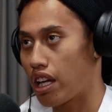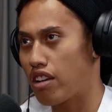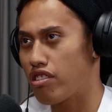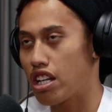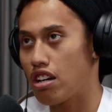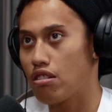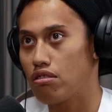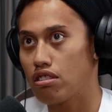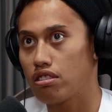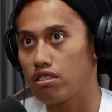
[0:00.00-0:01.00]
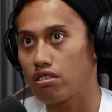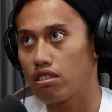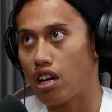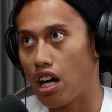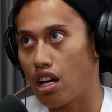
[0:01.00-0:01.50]
Even now,
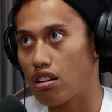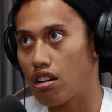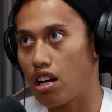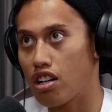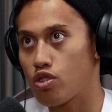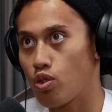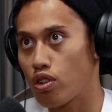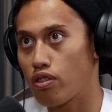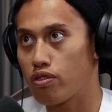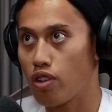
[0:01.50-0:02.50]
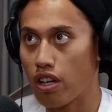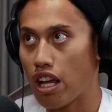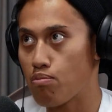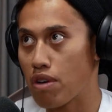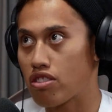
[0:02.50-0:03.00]
I sort of don't
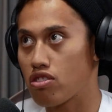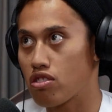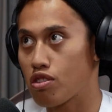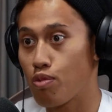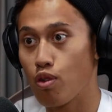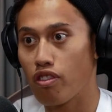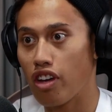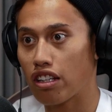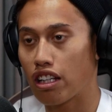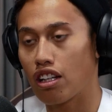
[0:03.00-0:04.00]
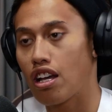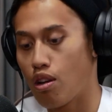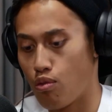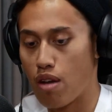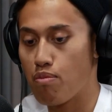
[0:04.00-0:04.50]
have much support with acting.
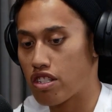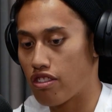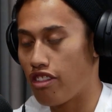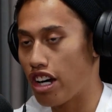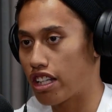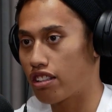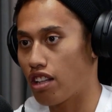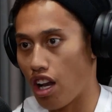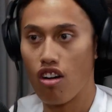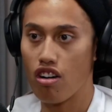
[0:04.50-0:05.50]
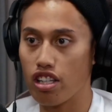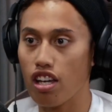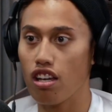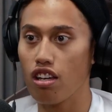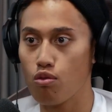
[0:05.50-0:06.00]
When I mentioned fighting, they're like, oh,
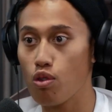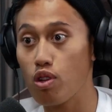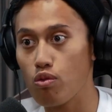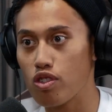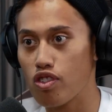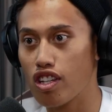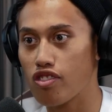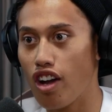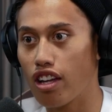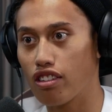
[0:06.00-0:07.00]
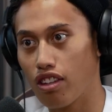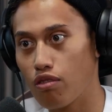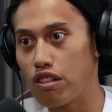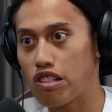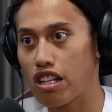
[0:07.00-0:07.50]
yeah, when's your next fight? You know,
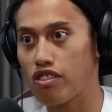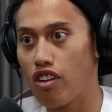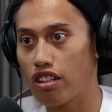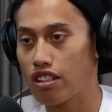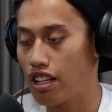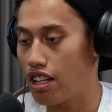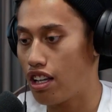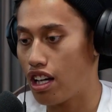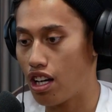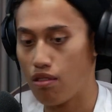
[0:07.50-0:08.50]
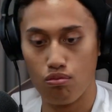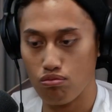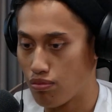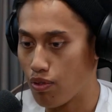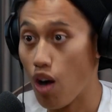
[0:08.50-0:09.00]
when's your next fight? I'll
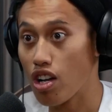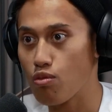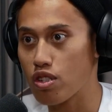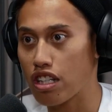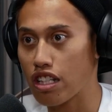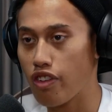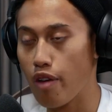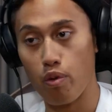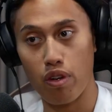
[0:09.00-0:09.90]
come watch your next fight.